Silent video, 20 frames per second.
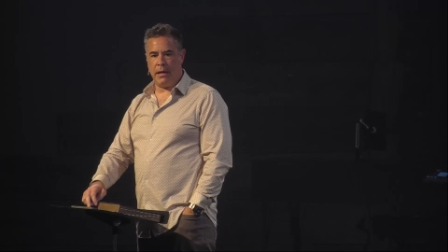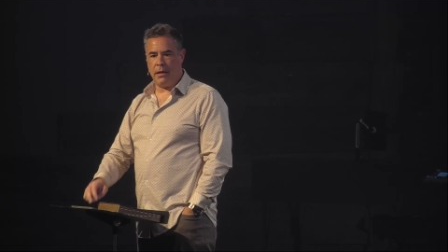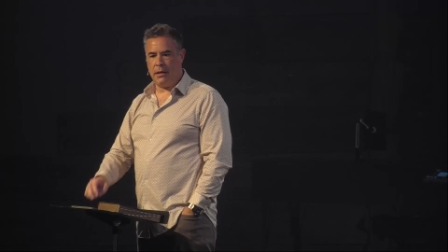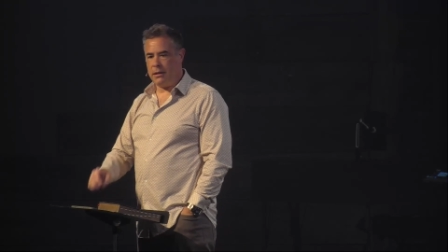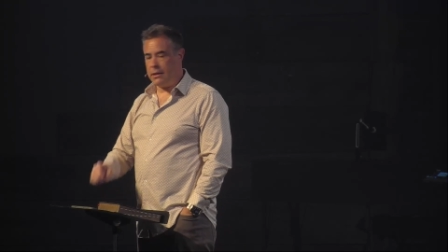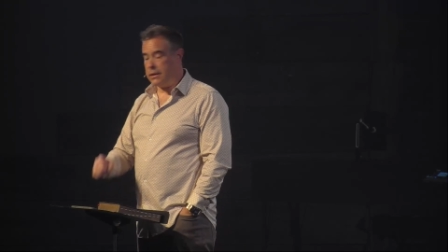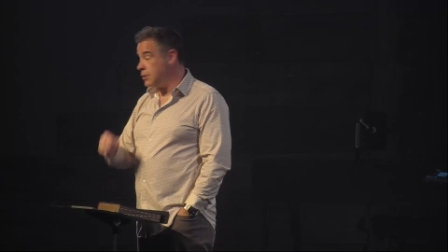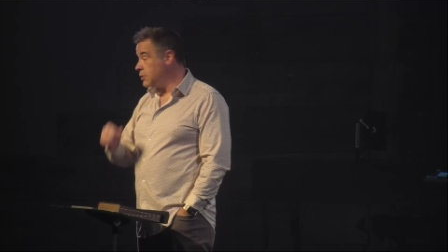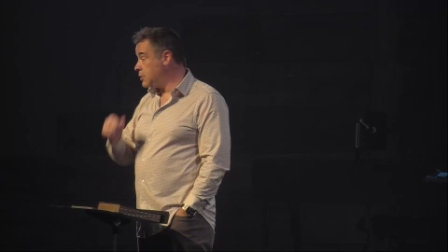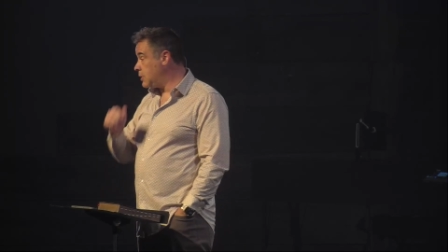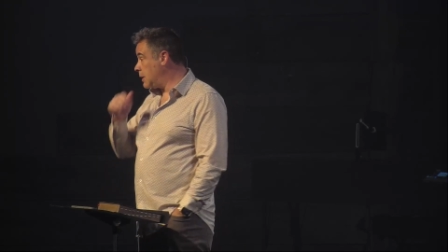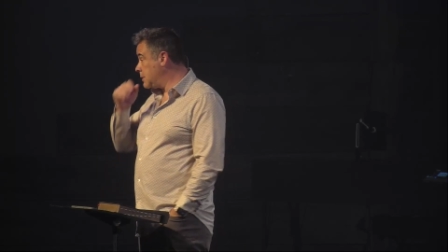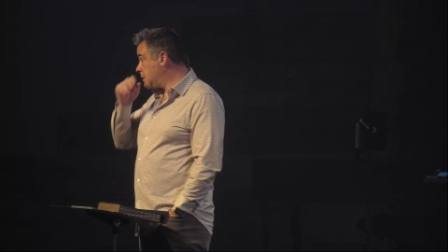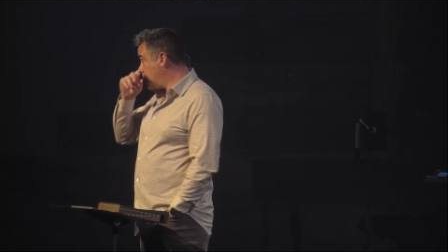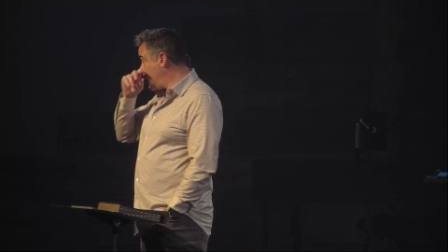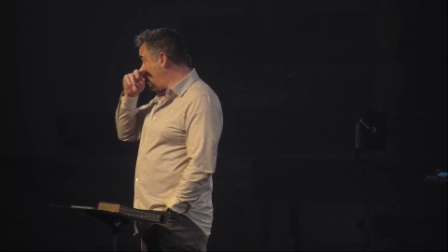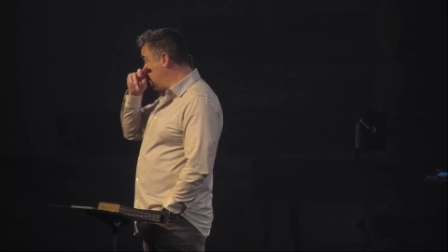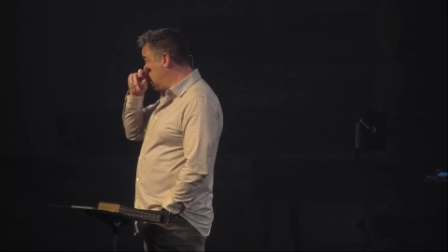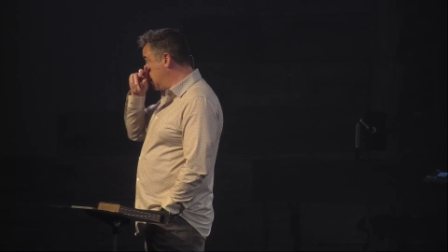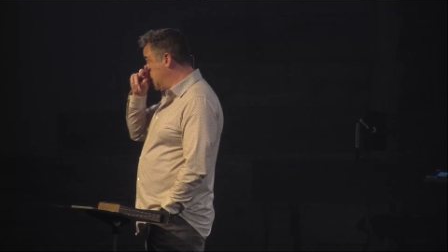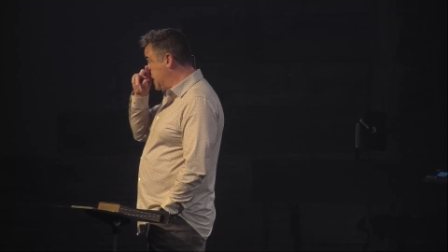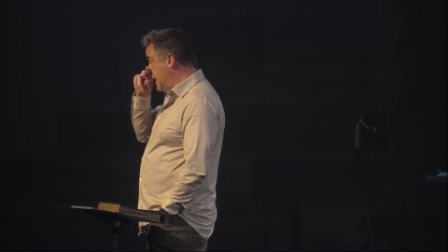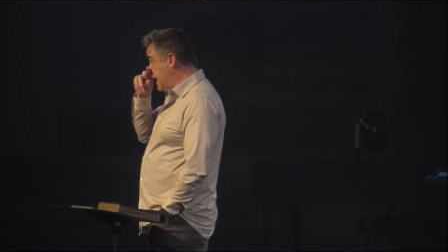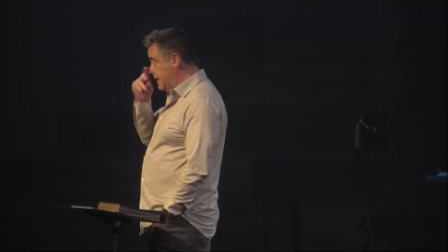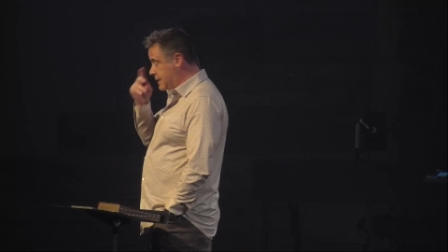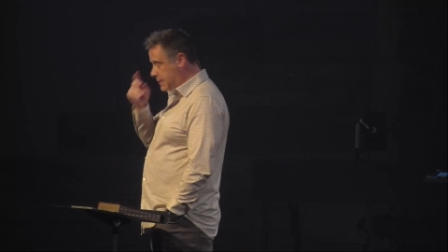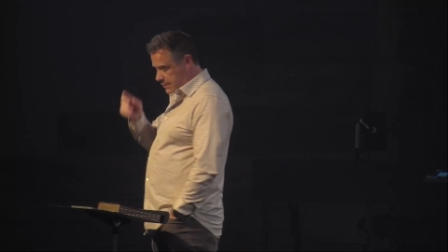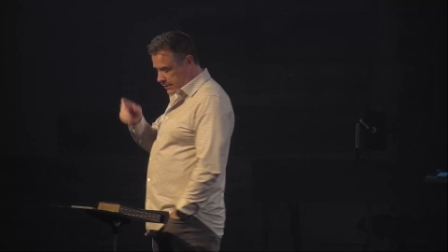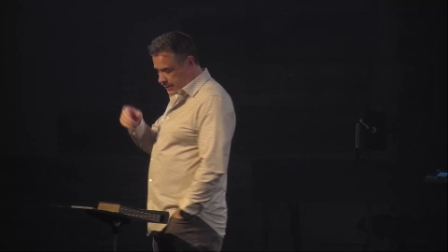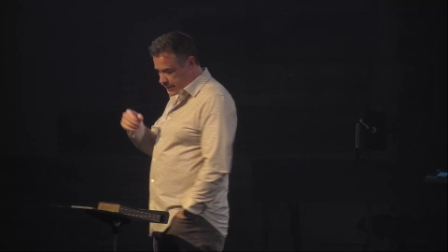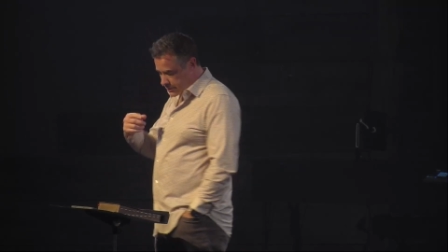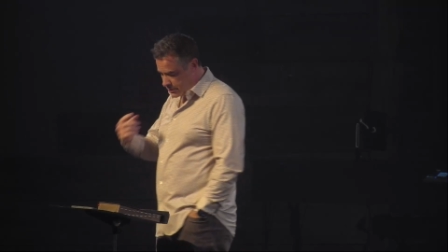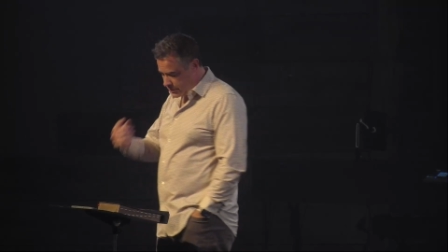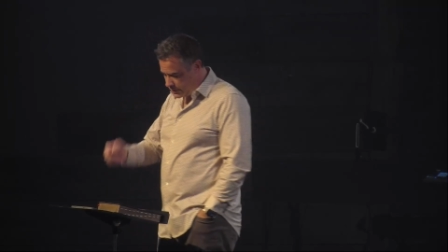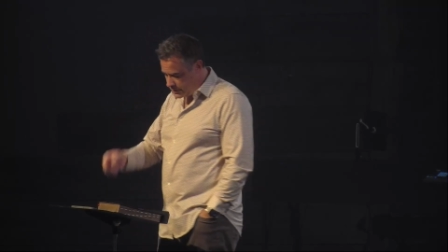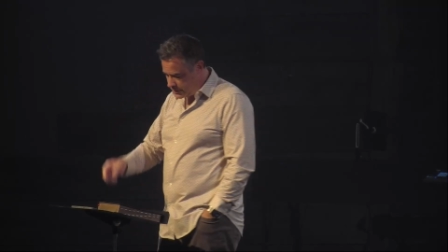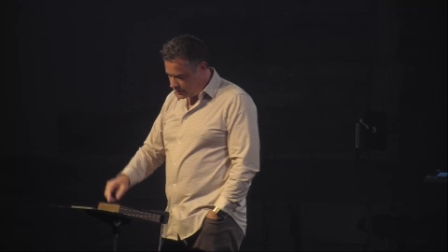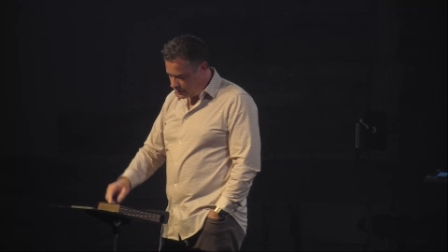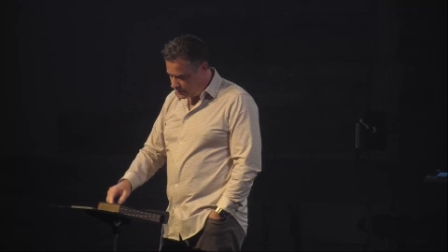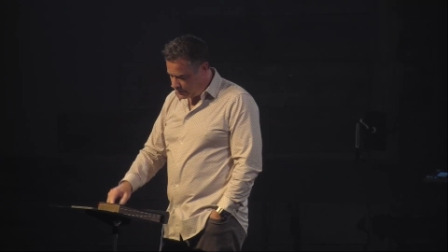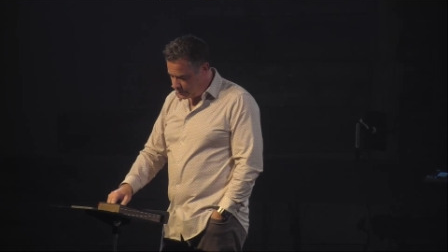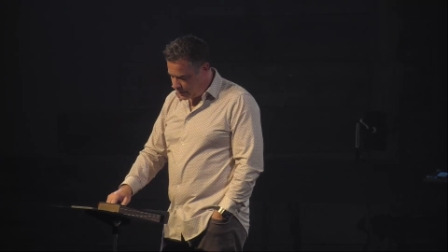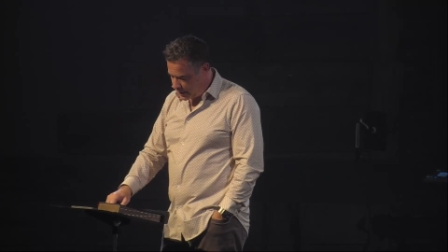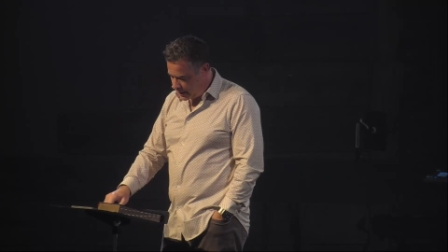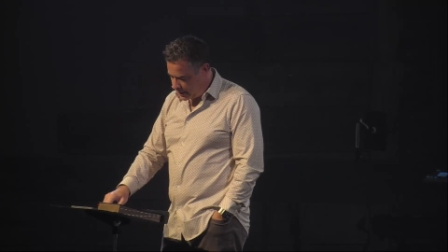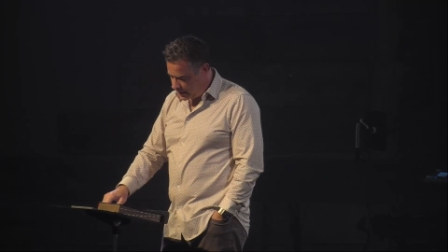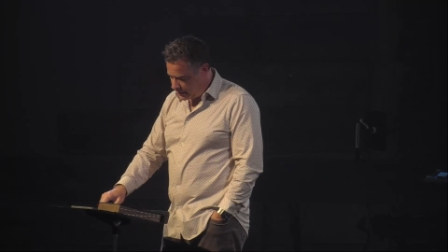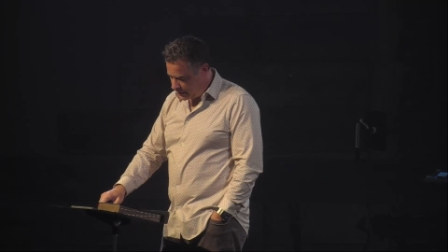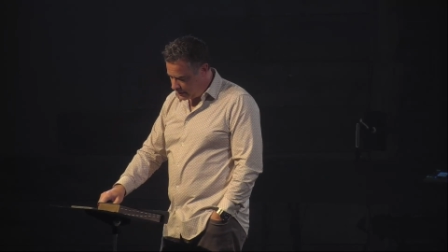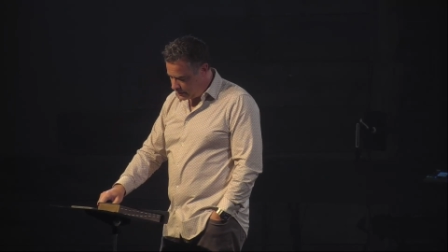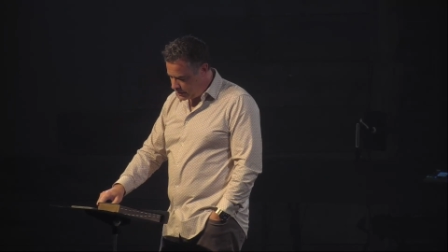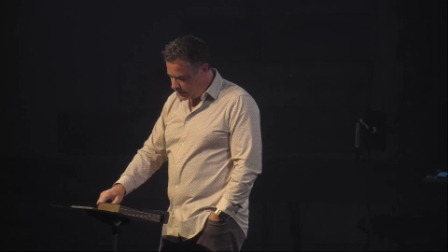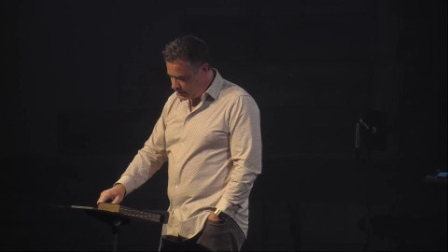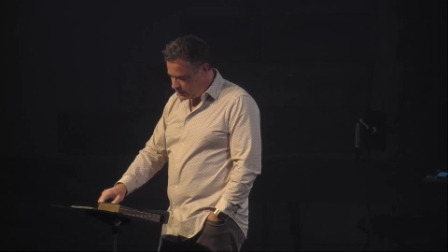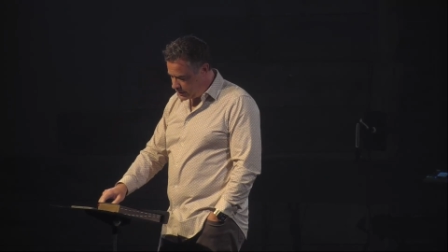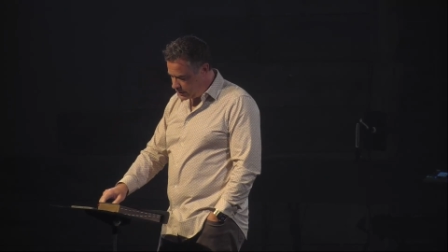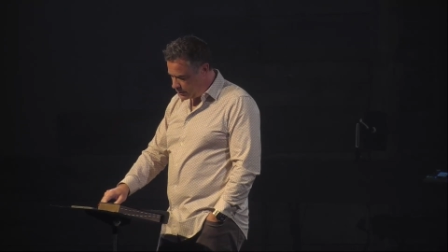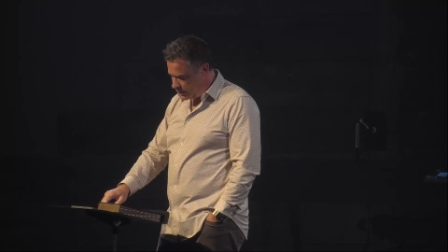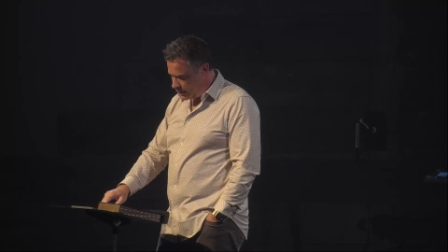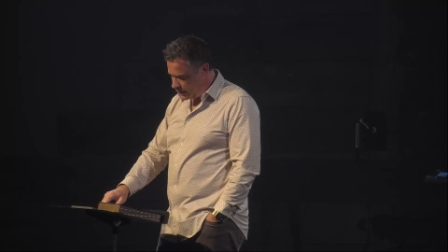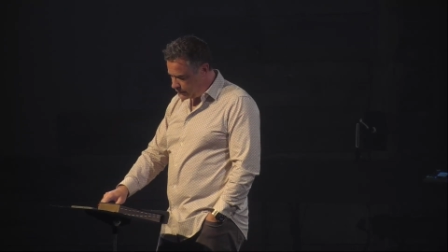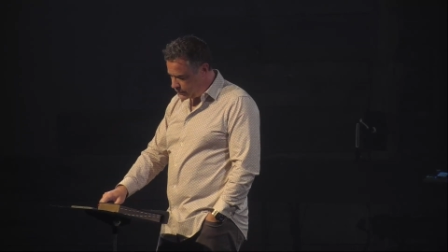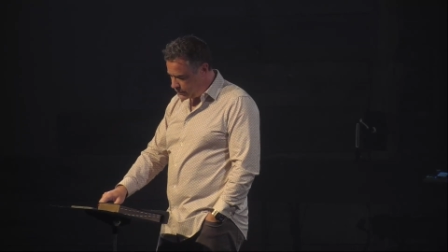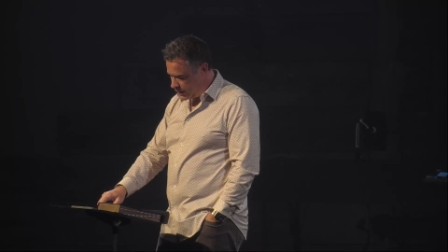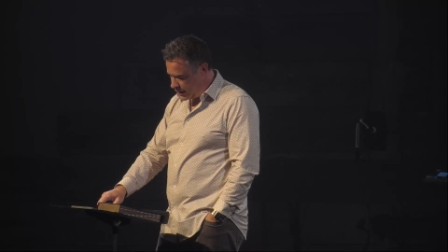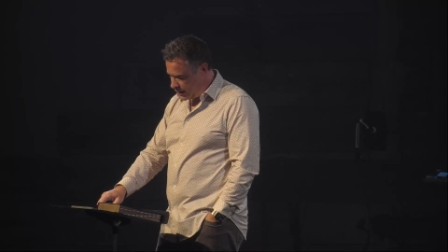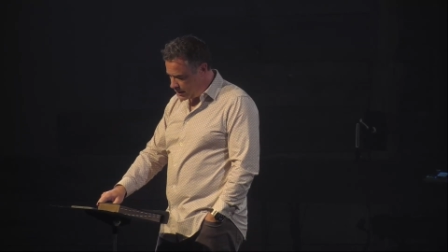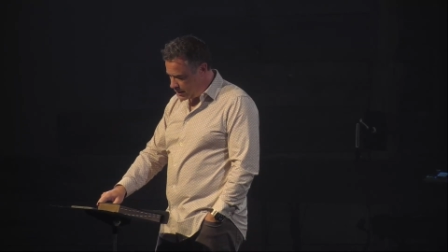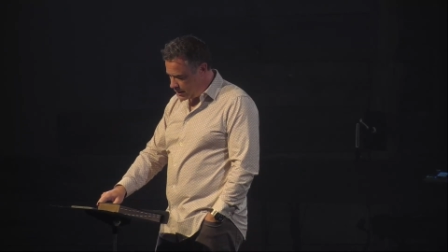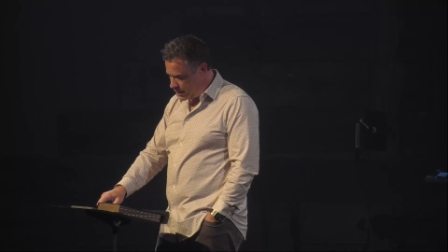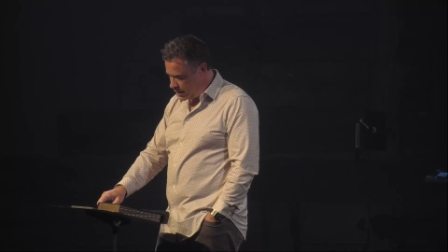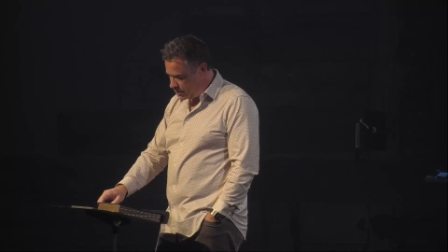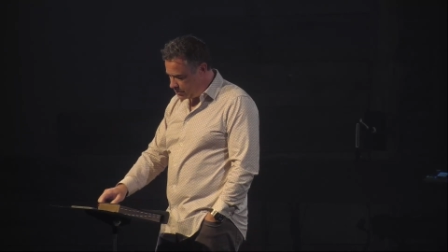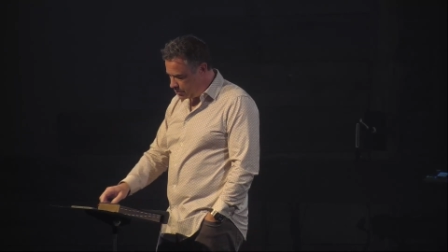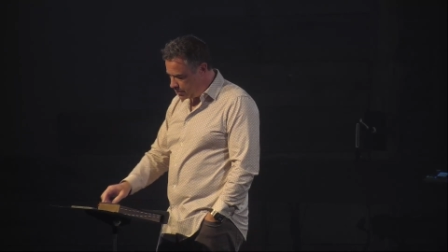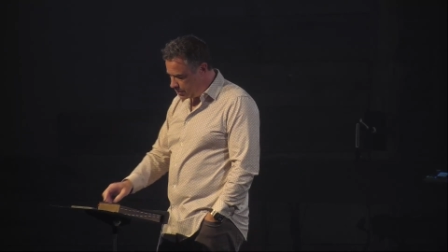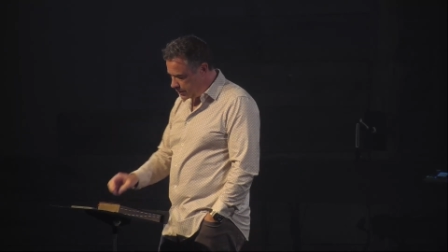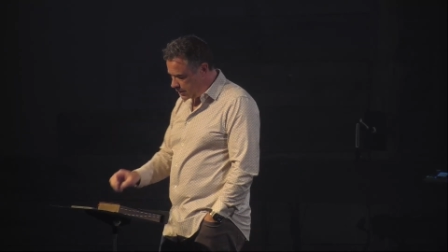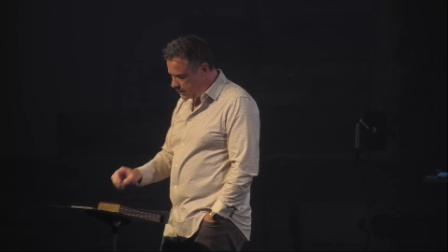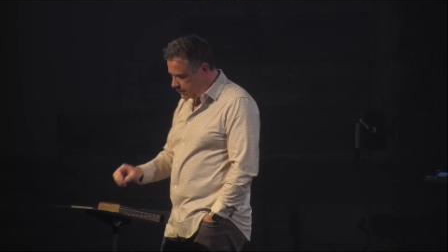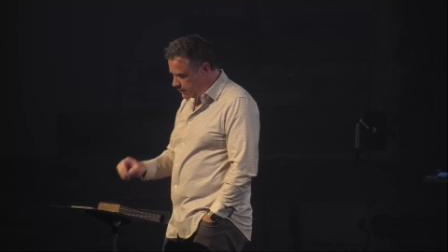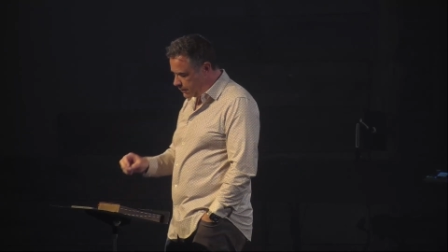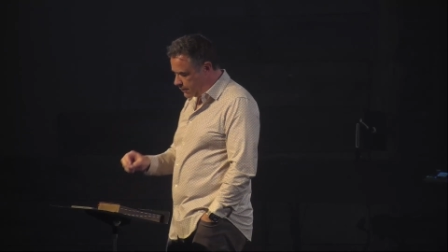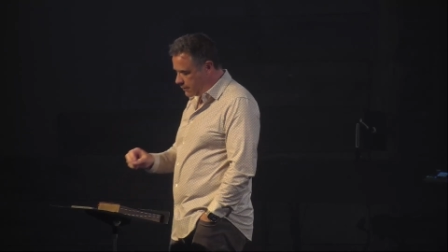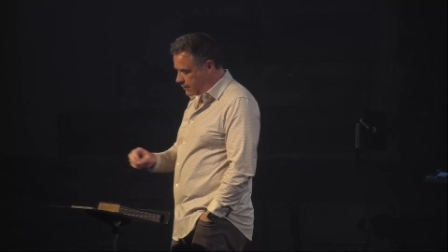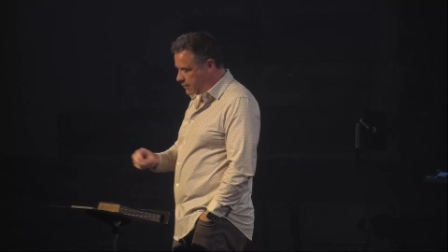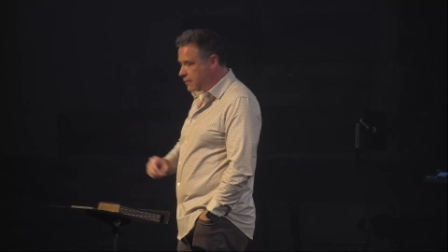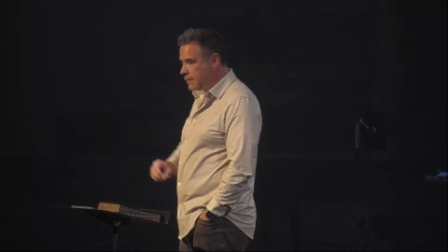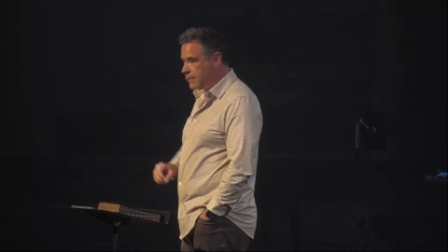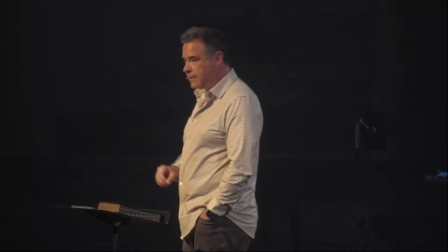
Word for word: like a Gentile or a tax collector. It's a way, a Jesus way of saying an unbeliever.